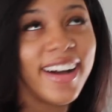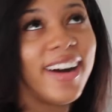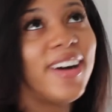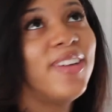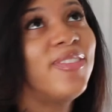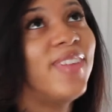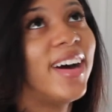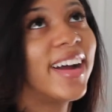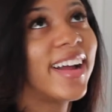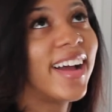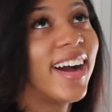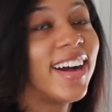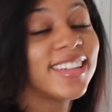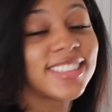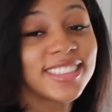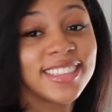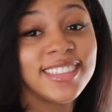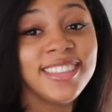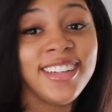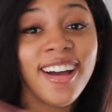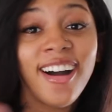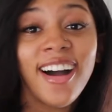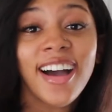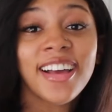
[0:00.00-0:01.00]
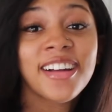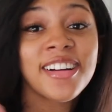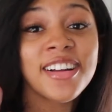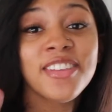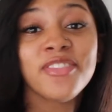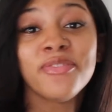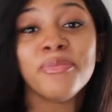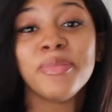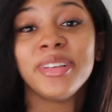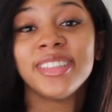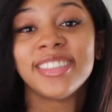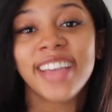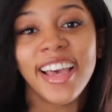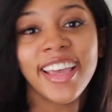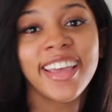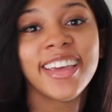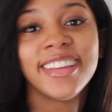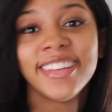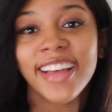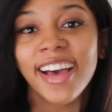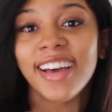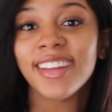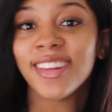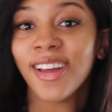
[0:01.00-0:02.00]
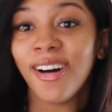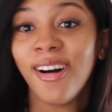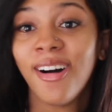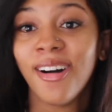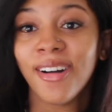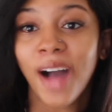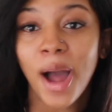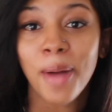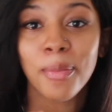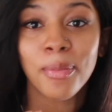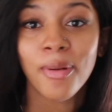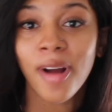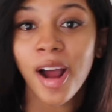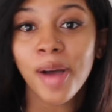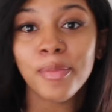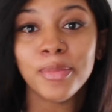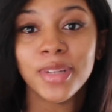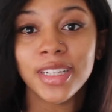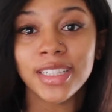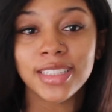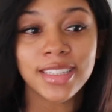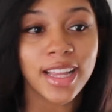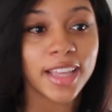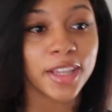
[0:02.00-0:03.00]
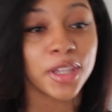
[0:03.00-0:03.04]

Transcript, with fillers: Oh my gosh, and y'all, I don't even be taking that long, I promise.